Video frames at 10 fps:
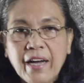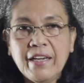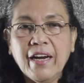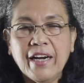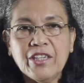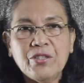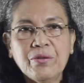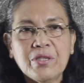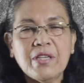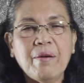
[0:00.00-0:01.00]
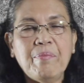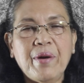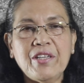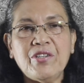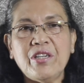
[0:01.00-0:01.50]
There are 2
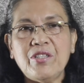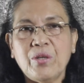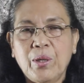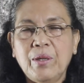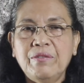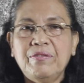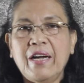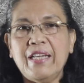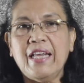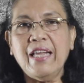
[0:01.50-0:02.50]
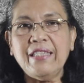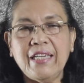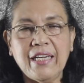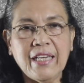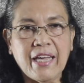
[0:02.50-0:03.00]
sub-branches of
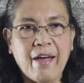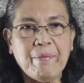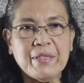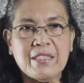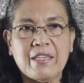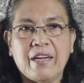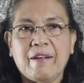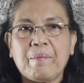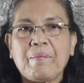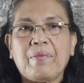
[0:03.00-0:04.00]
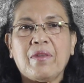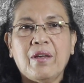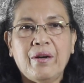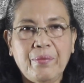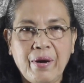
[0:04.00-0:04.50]
analytical chemistry.
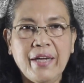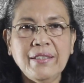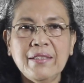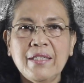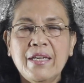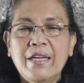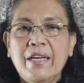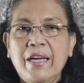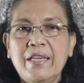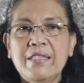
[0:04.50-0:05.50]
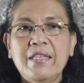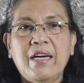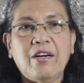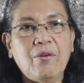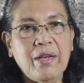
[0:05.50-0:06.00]
One is
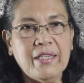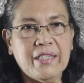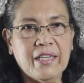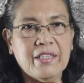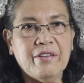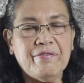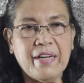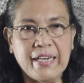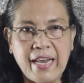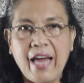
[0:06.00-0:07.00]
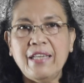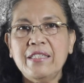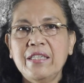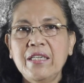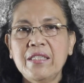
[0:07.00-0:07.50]
the qualitative
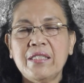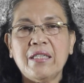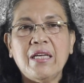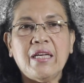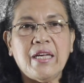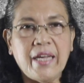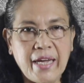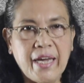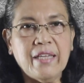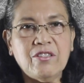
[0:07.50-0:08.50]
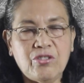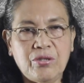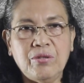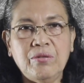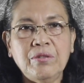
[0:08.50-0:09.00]
analysis, and
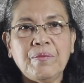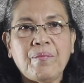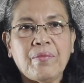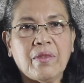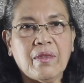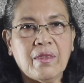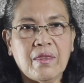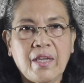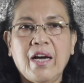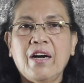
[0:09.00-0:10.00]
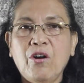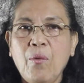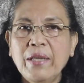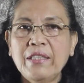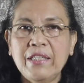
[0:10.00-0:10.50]
2, the
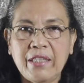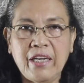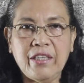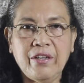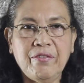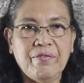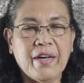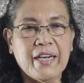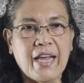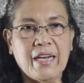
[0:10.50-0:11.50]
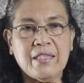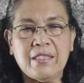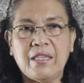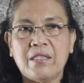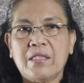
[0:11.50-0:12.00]
quantitative
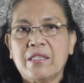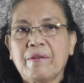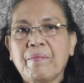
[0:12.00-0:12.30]
analysis.